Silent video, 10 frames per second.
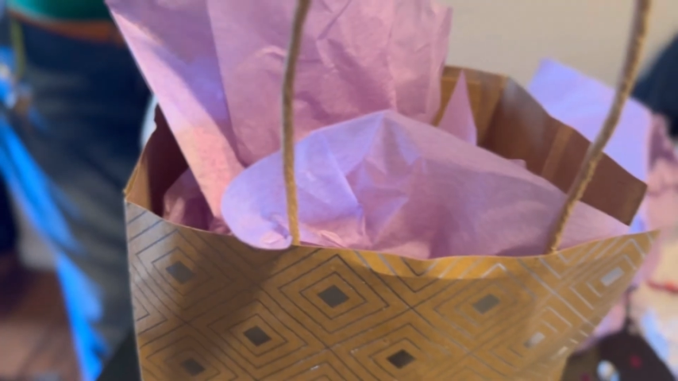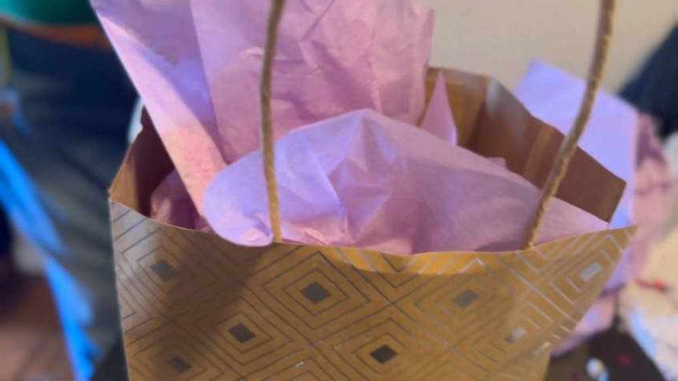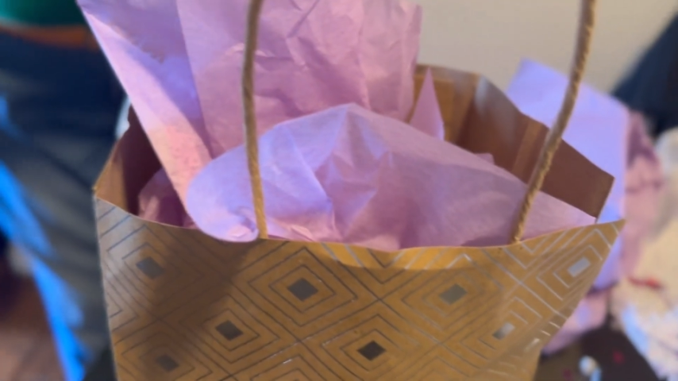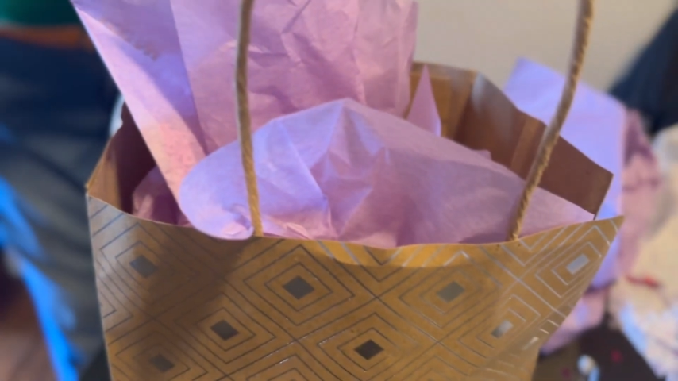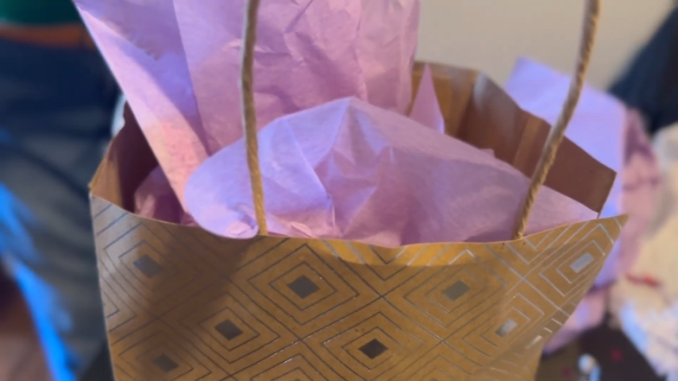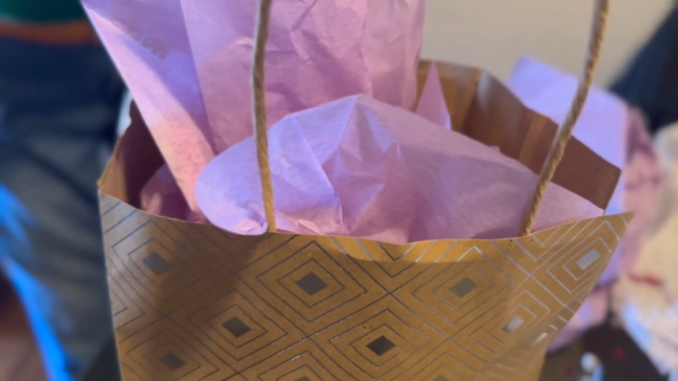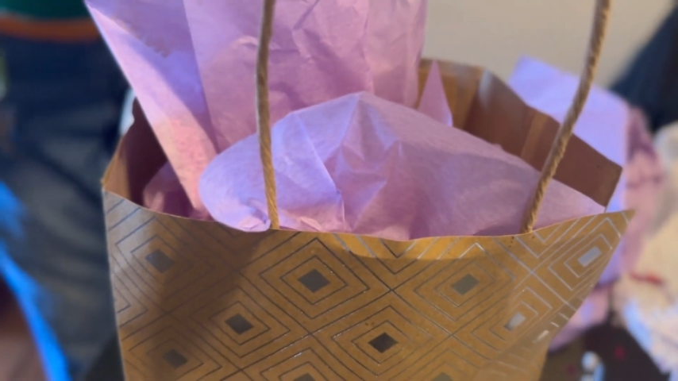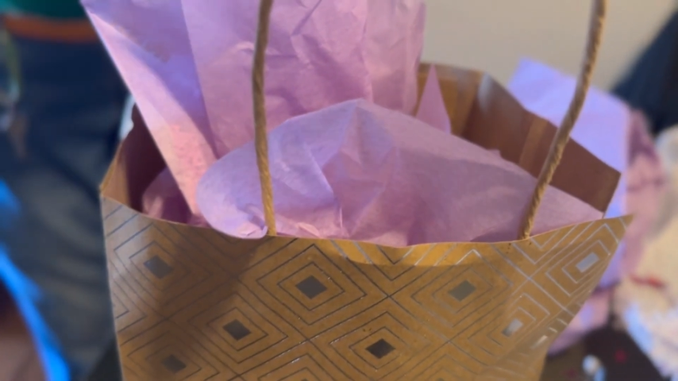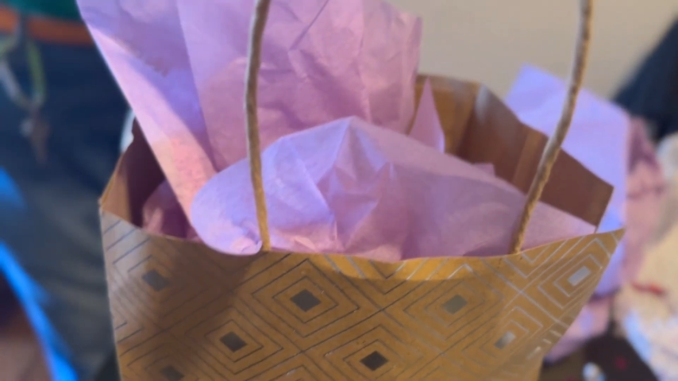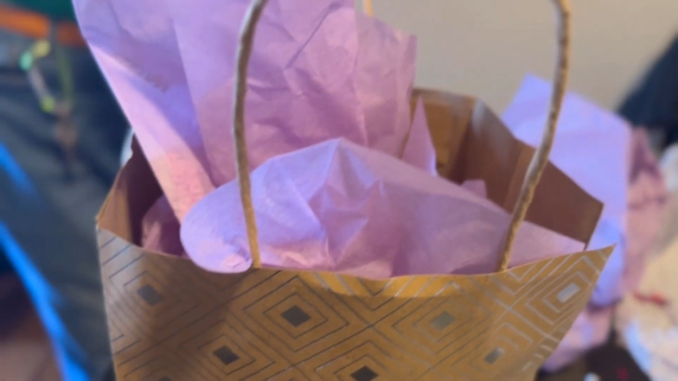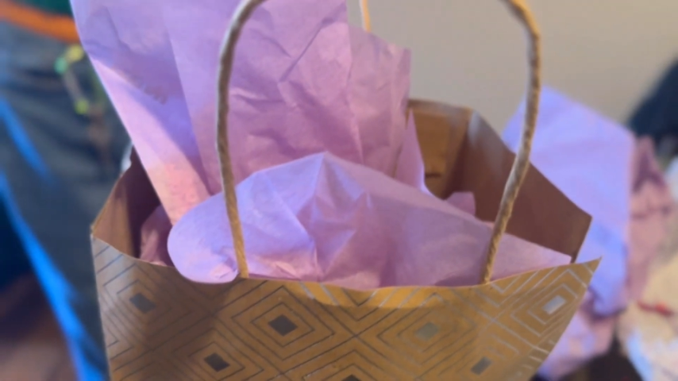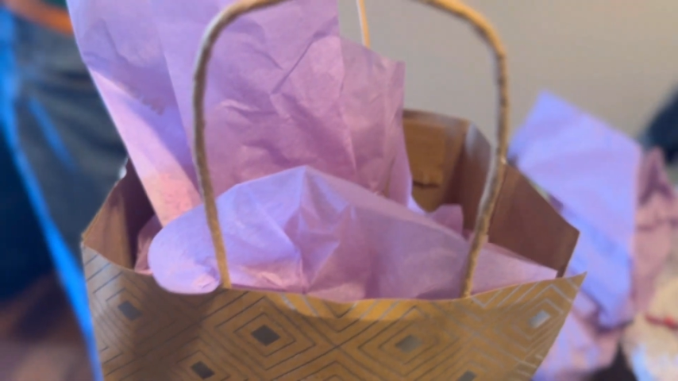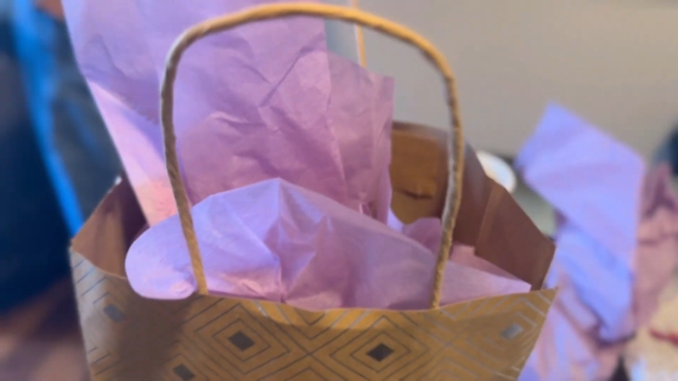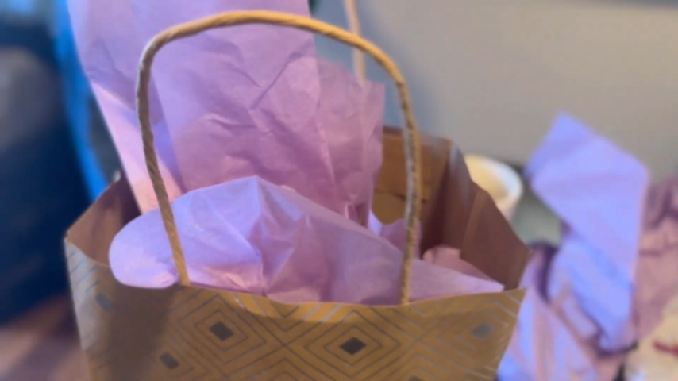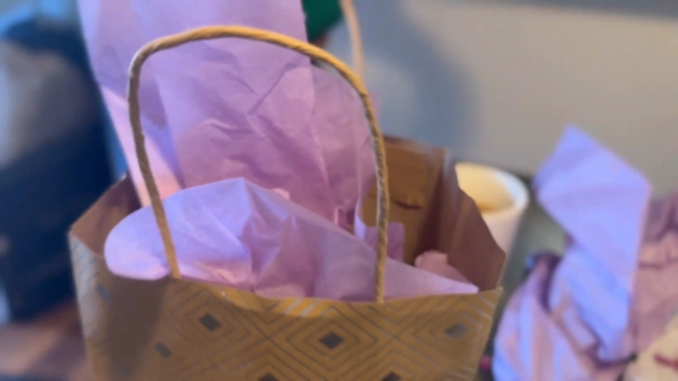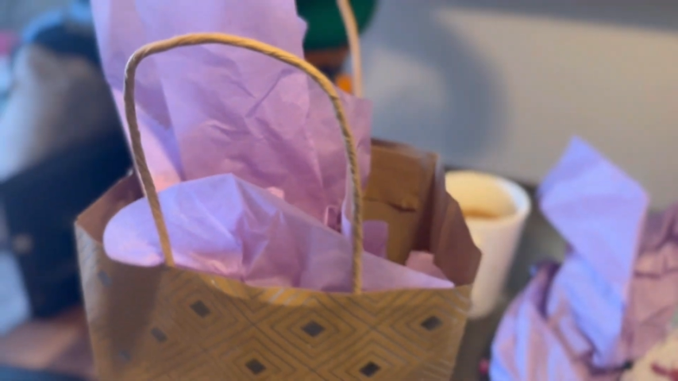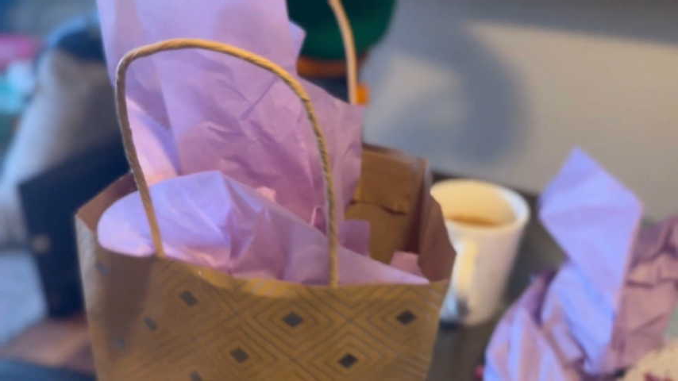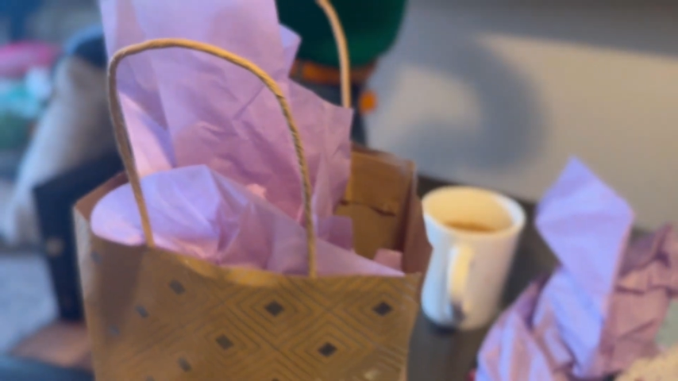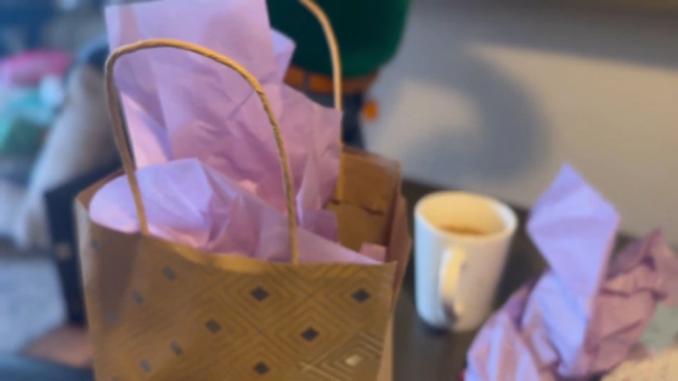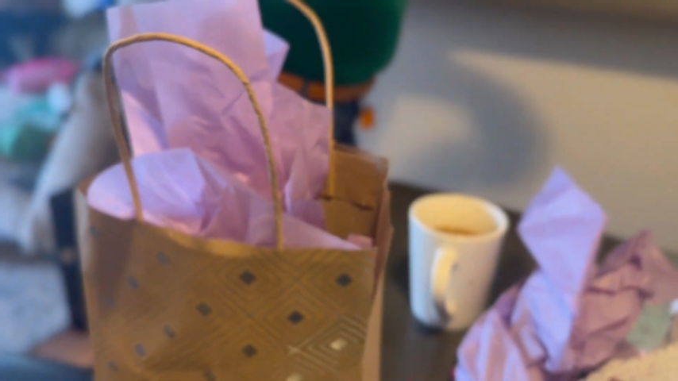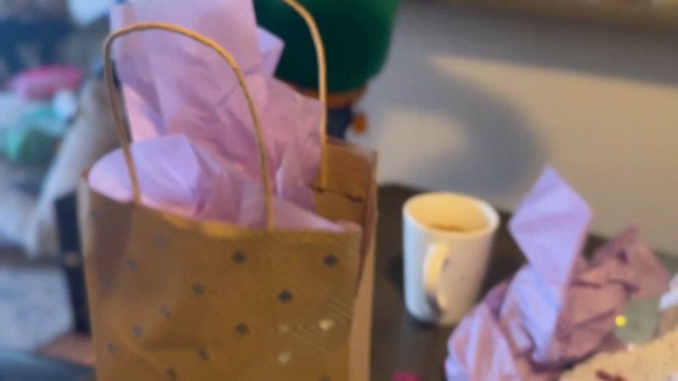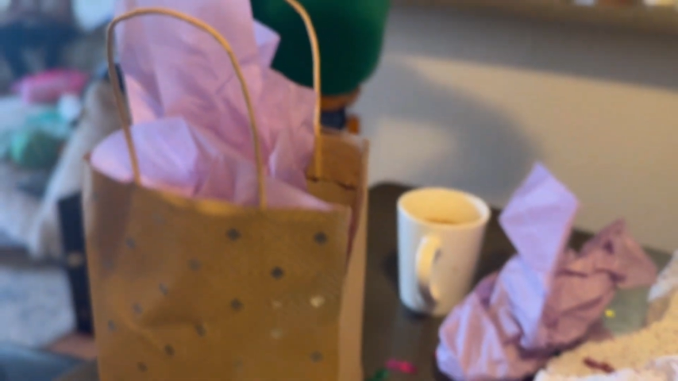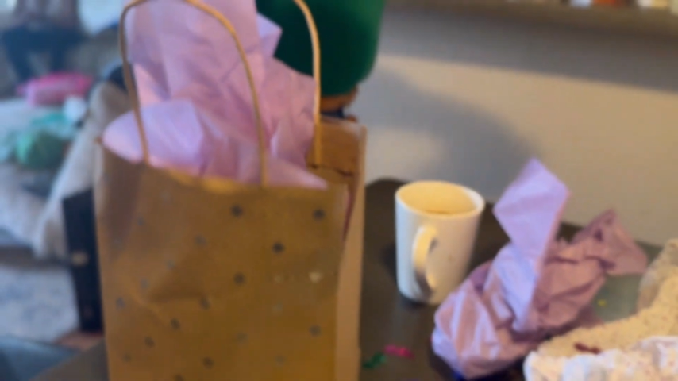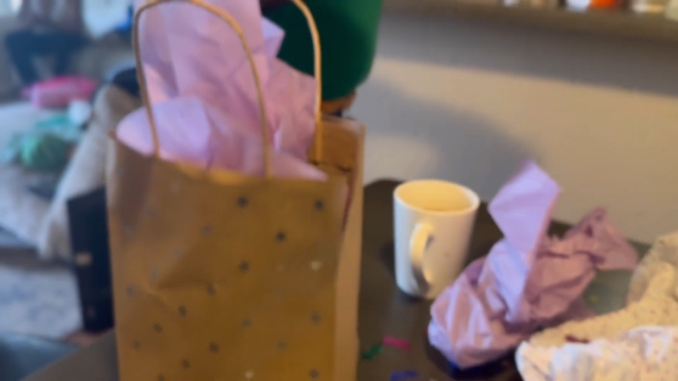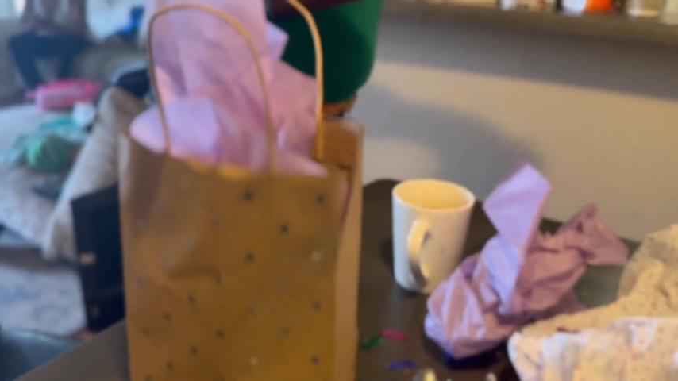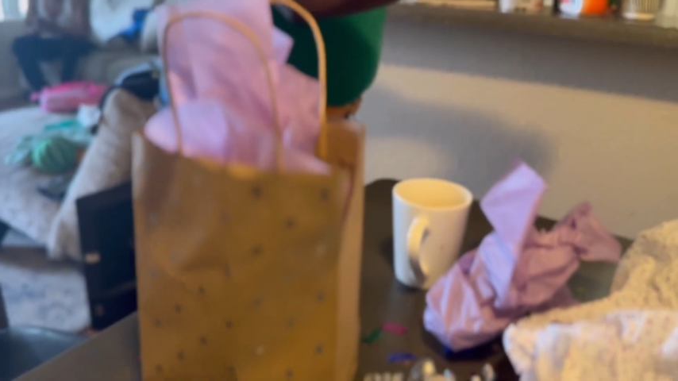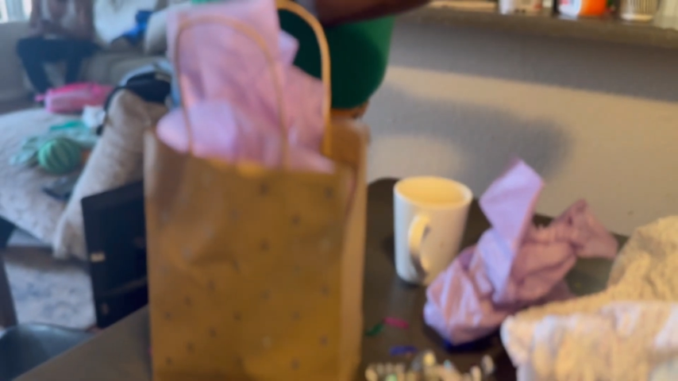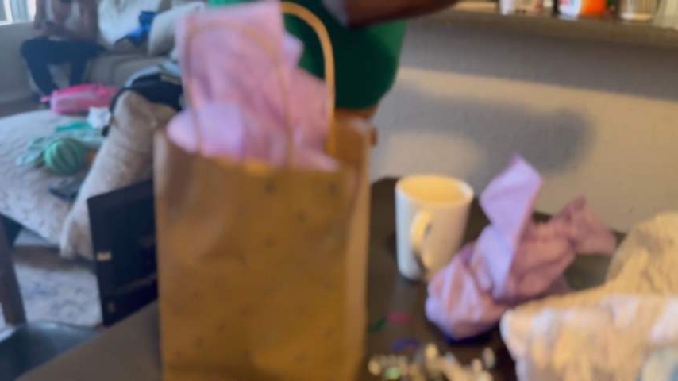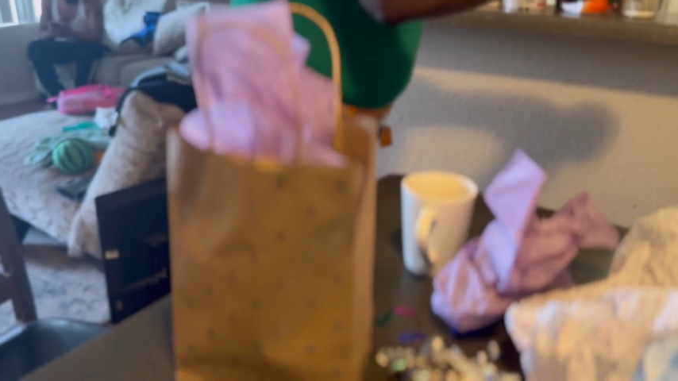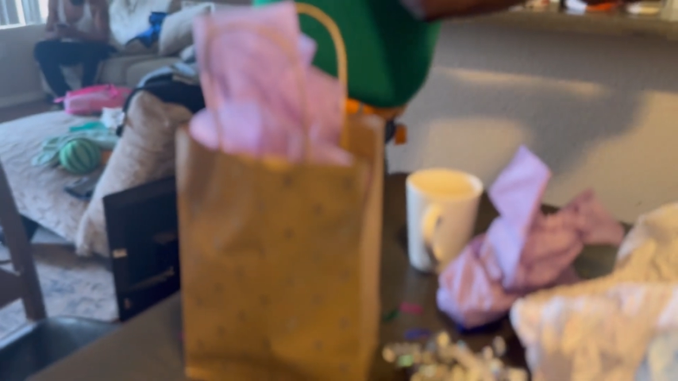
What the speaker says: [unreadable: no face in view]